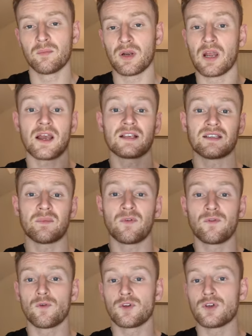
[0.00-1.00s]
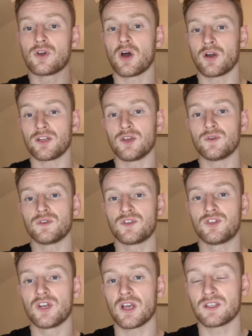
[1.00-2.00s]
But like I said before, you can't use
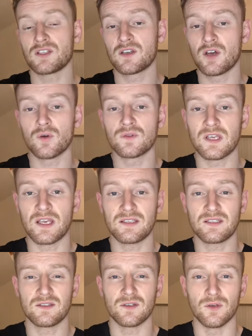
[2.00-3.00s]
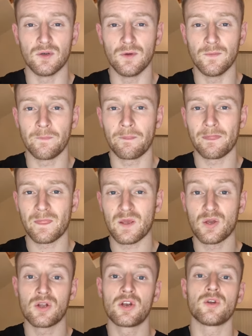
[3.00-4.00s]
just the cold test to
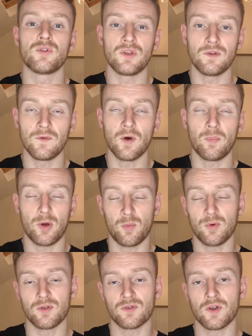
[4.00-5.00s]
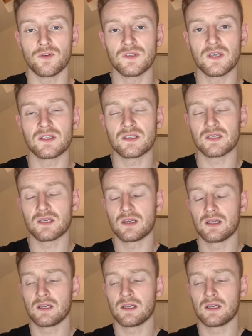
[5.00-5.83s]
conclude that you've got pulpal necrosis.